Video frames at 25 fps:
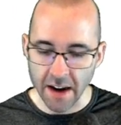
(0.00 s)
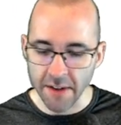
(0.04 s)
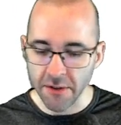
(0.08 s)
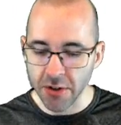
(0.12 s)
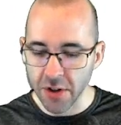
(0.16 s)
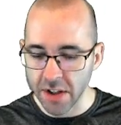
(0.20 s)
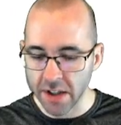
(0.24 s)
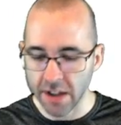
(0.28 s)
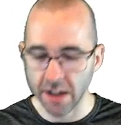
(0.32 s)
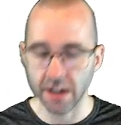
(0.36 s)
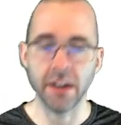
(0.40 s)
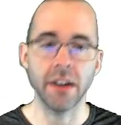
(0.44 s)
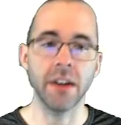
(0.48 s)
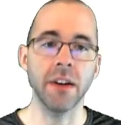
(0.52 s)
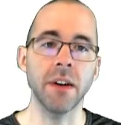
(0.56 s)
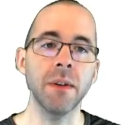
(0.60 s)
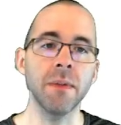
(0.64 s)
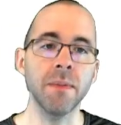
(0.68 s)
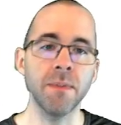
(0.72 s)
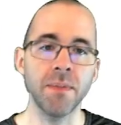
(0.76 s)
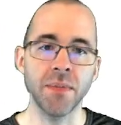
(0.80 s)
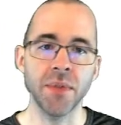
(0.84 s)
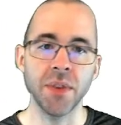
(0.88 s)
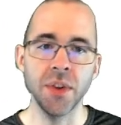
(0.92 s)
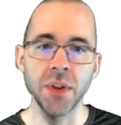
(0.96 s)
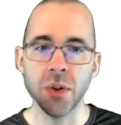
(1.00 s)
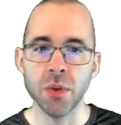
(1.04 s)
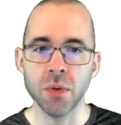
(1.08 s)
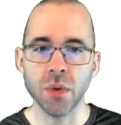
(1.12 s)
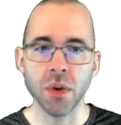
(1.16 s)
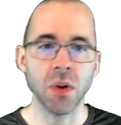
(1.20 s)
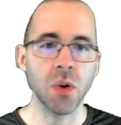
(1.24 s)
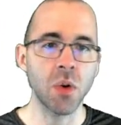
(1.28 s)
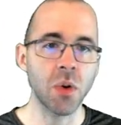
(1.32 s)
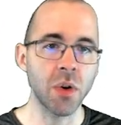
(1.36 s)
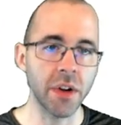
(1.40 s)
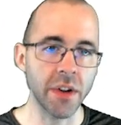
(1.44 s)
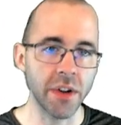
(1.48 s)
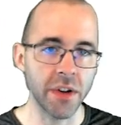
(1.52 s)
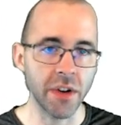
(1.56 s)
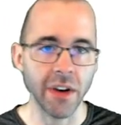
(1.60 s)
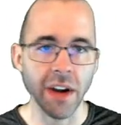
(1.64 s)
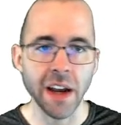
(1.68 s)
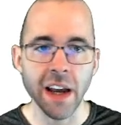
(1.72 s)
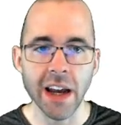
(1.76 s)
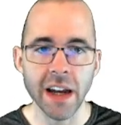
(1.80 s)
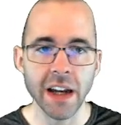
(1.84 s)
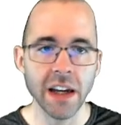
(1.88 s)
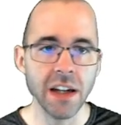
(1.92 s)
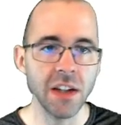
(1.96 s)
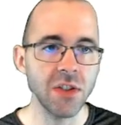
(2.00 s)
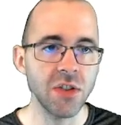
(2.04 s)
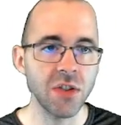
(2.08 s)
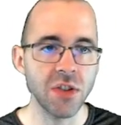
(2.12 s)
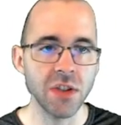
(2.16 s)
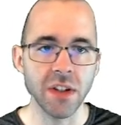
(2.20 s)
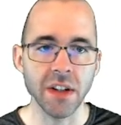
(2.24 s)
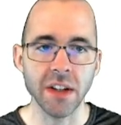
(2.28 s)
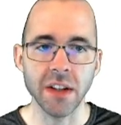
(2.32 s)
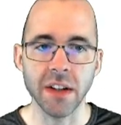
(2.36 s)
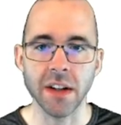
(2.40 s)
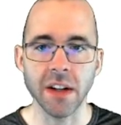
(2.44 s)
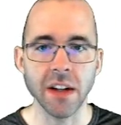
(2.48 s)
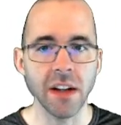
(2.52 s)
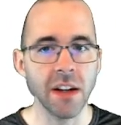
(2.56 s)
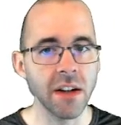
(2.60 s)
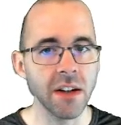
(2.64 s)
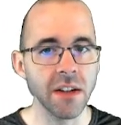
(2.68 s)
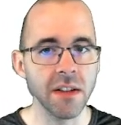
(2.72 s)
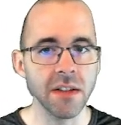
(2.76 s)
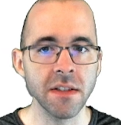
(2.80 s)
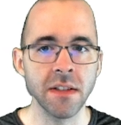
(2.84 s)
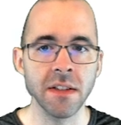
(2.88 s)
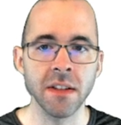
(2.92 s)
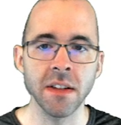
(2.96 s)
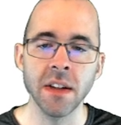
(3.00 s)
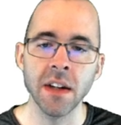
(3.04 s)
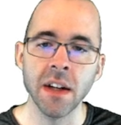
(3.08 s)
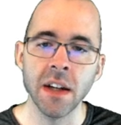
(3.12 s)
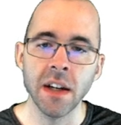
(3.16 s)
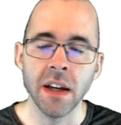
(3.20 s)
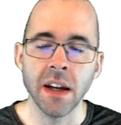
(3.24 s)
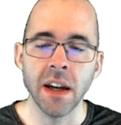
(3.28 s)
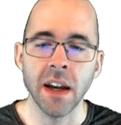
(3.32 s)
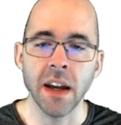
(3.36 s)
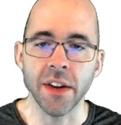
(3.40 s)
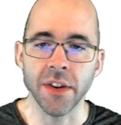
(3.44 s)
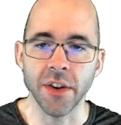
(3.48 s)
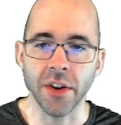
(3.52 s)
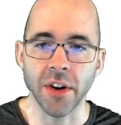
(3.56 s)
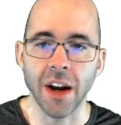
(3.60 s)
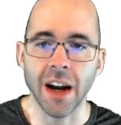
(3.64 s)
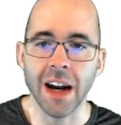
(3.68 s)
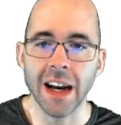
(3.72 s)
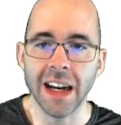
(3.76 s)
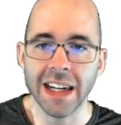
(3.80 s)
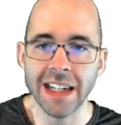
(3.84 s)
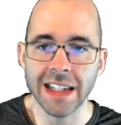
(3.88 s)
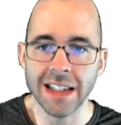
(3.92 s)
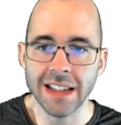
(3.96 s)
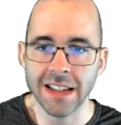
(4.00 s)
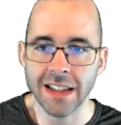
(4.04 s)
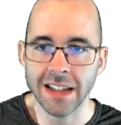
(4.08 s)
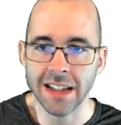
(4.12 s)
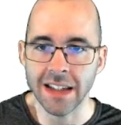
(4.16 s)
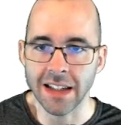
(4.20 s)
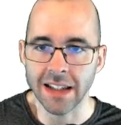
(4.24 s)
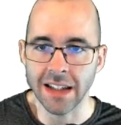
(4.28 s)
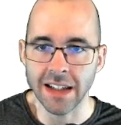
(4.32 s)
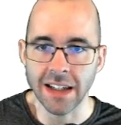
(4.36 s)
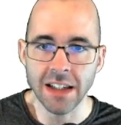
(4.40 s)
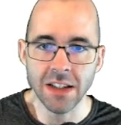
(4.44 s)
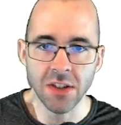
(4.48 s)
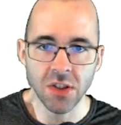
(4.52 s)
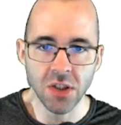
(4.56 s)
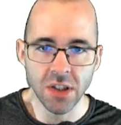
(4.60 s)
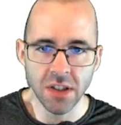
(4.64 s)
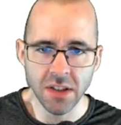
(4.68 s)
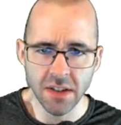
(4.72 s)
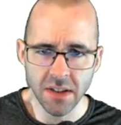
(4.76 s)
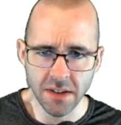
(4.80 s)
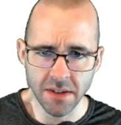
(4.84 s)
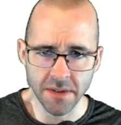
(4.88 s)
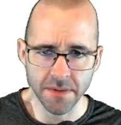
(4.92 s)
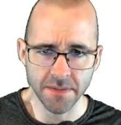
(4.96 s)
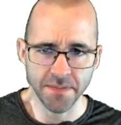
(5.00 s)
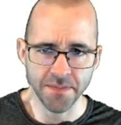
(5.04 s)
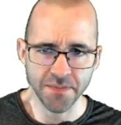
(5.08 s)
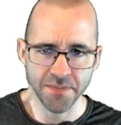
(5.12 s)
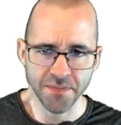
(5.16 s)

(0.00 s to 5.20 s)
every year you recorded your age in years and your height in inches.